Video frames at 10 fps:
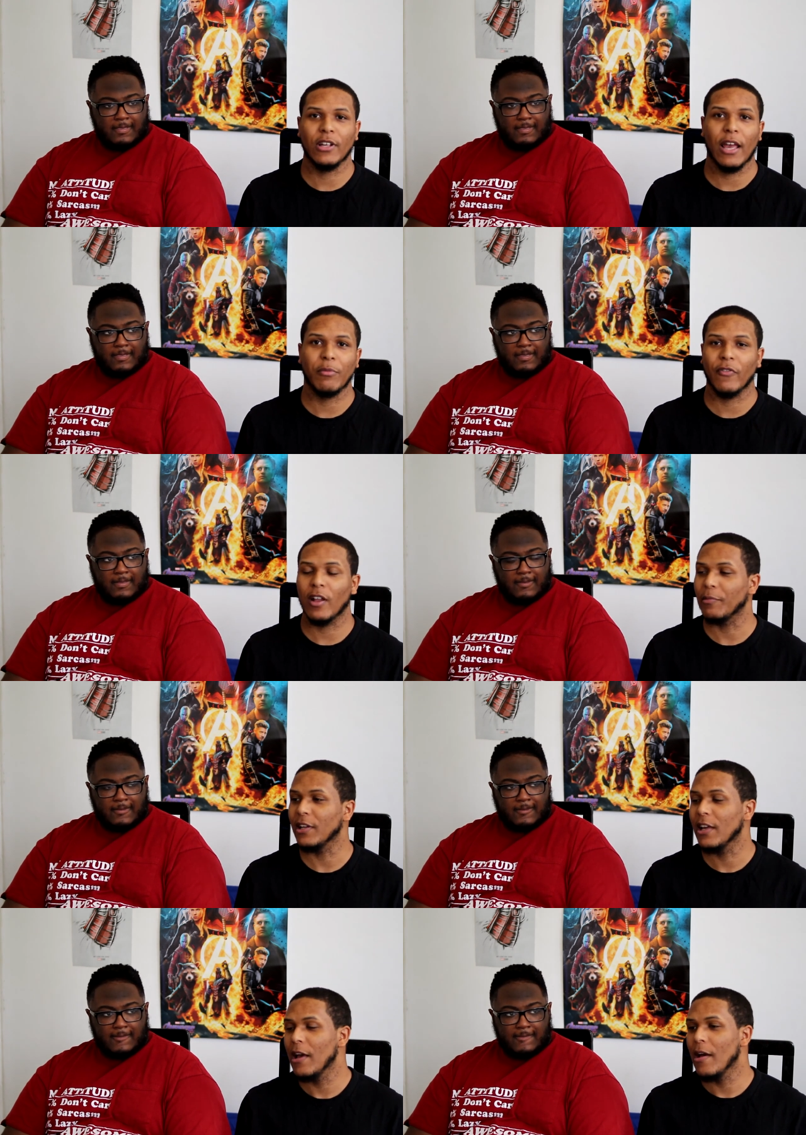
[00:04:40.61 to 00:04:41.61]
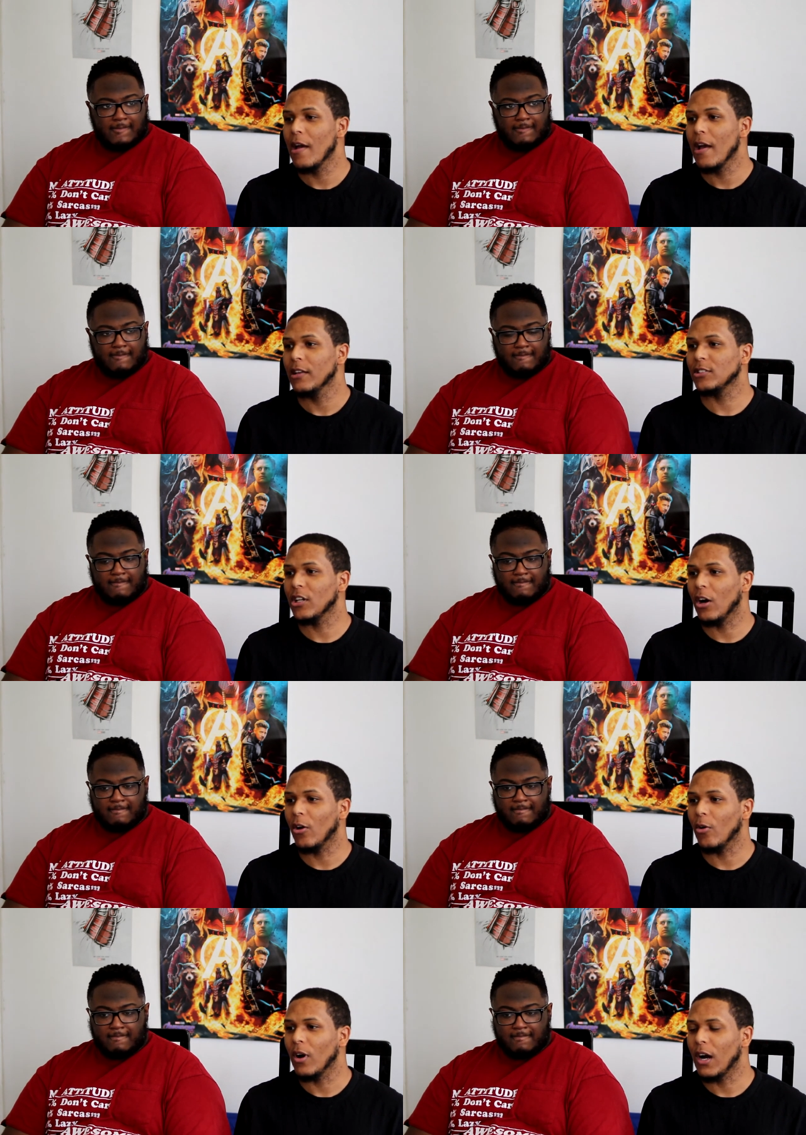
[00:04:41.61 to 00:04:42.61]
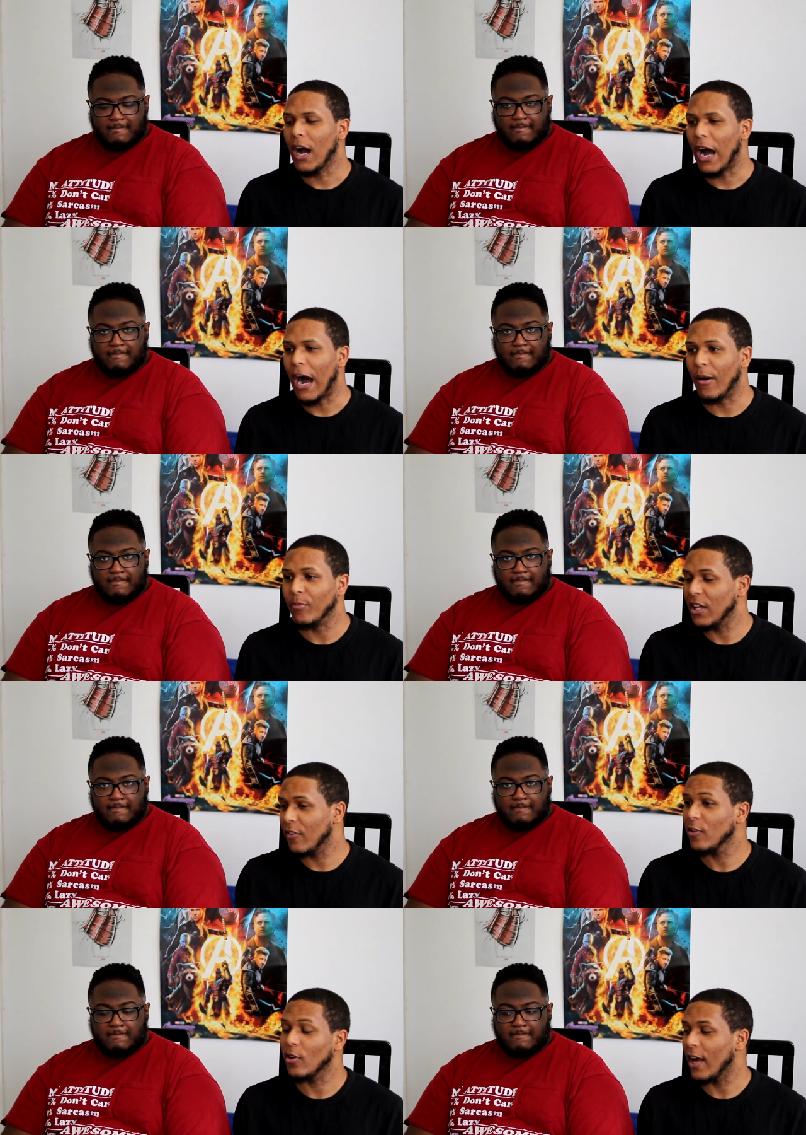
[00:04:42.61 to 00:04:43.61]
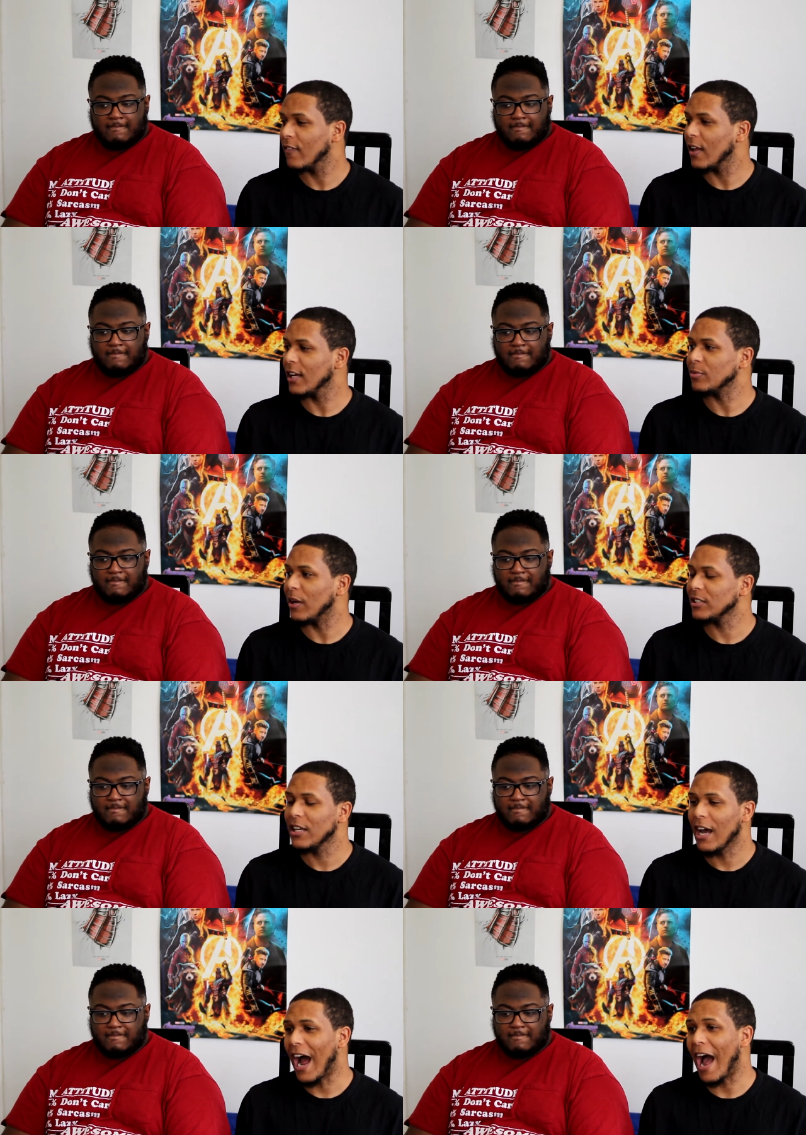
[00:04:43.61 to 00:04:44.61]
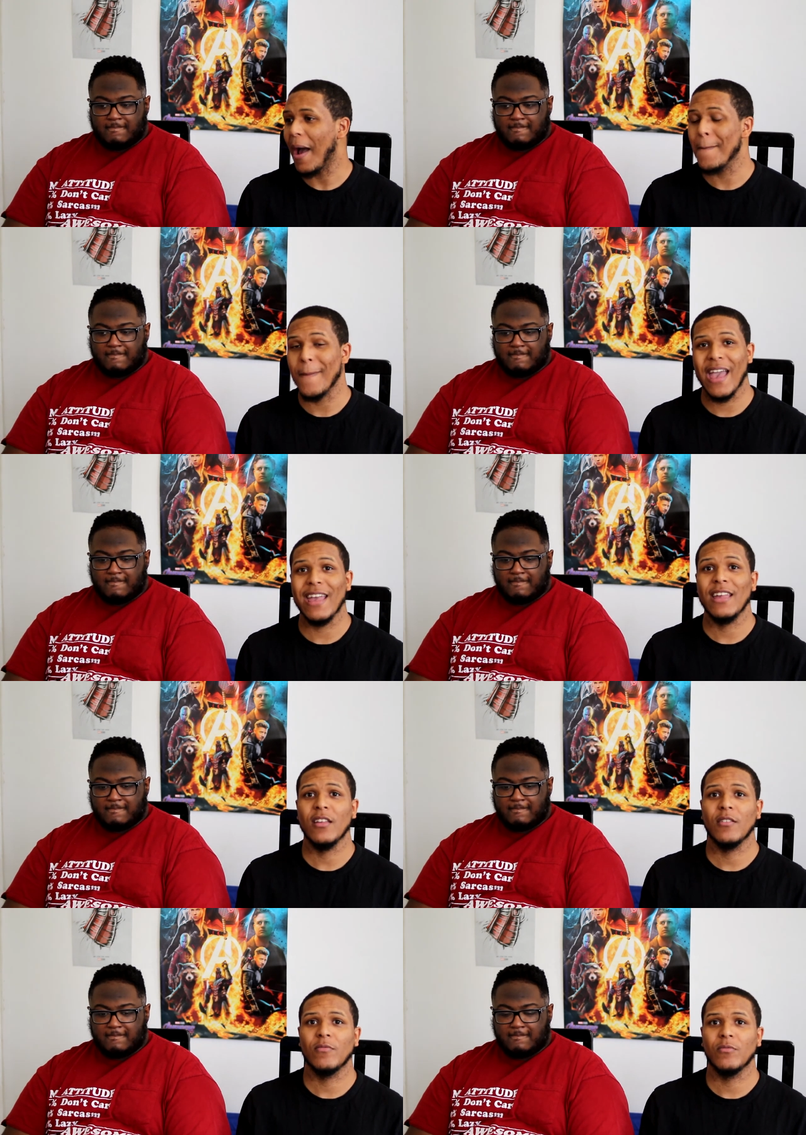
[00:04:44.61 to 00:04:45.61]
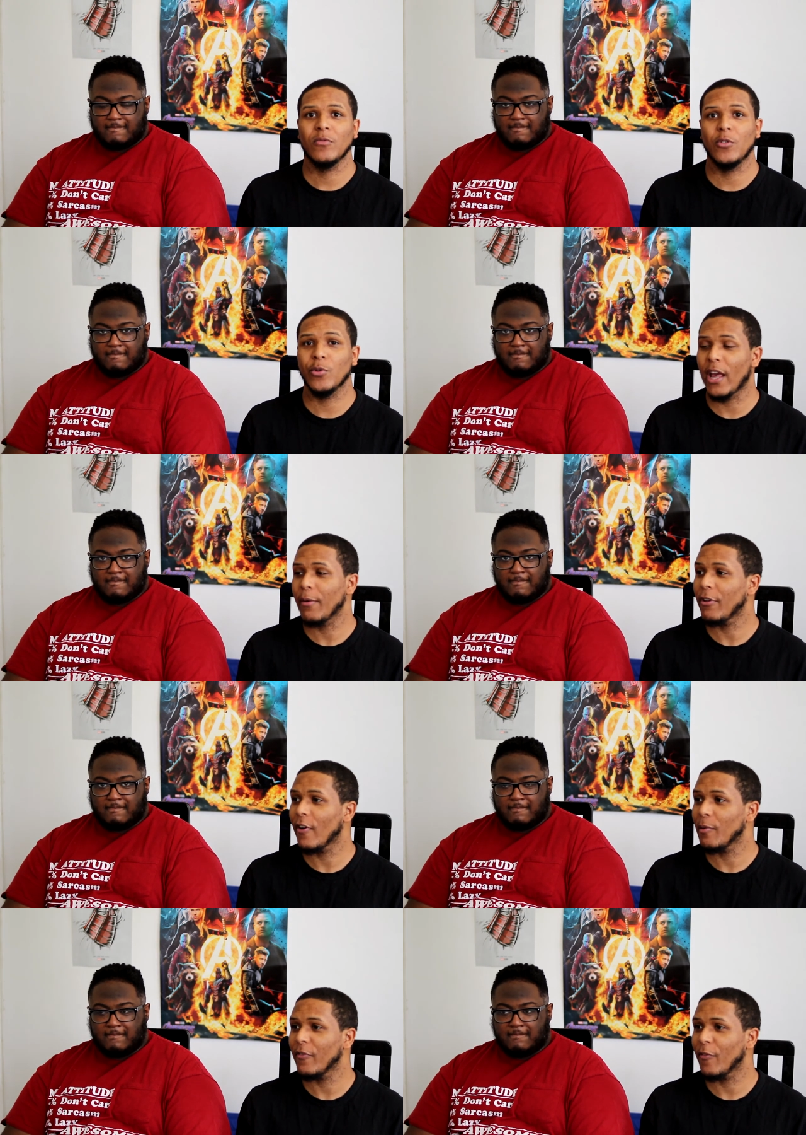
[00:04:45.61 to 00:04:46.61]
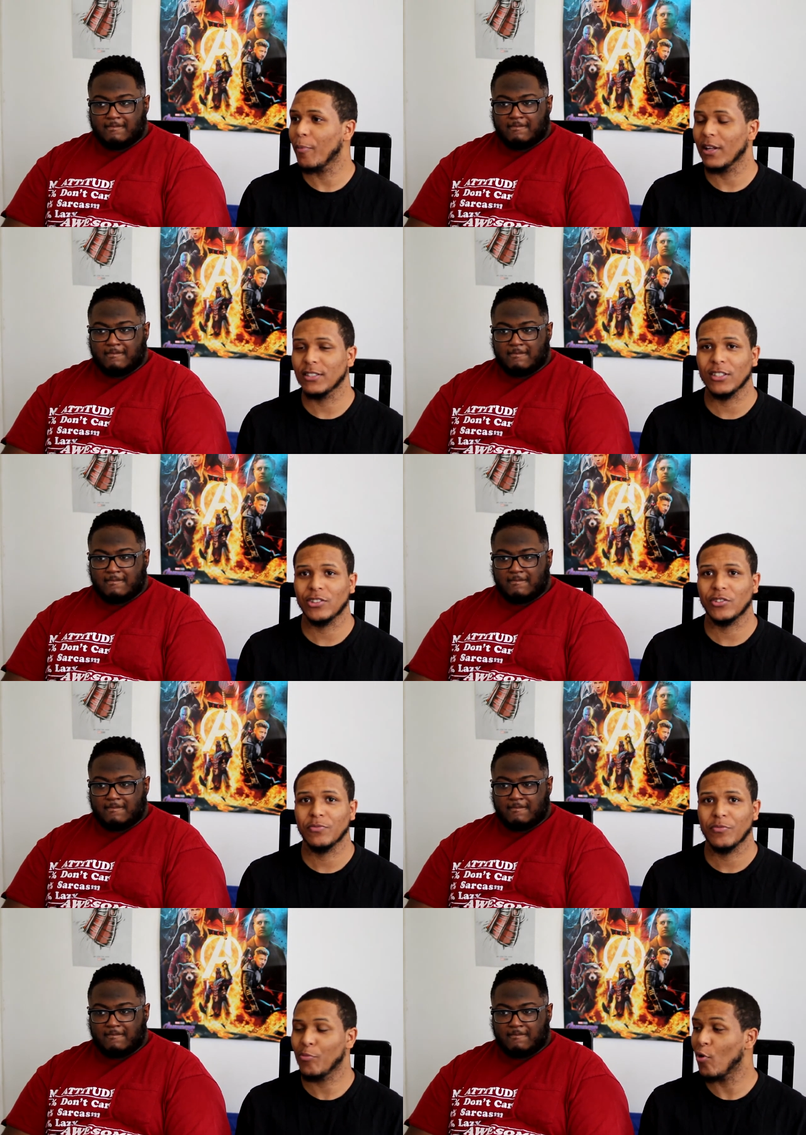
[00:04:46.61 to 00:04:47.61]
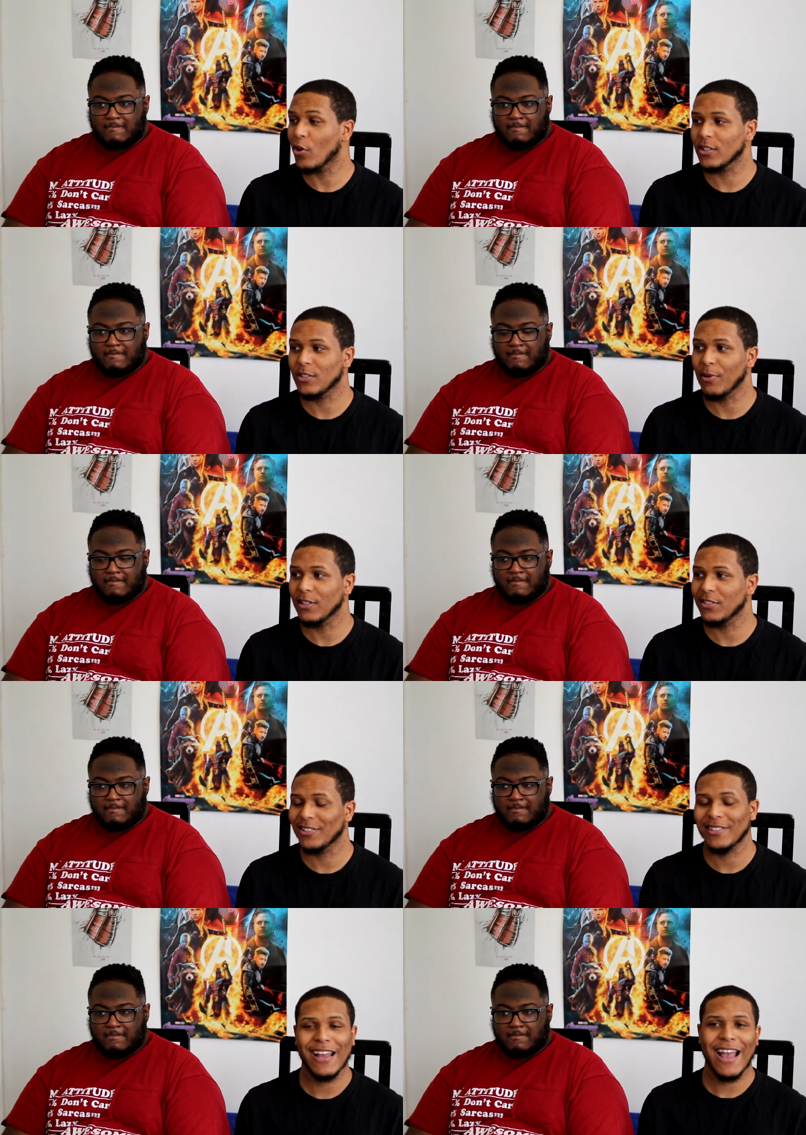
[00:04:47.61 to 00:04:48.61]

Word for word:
Speaker 1: the game development. So I'm definitely going to have the Xbox. I may do game development for PlayStation, port it to PlayStation.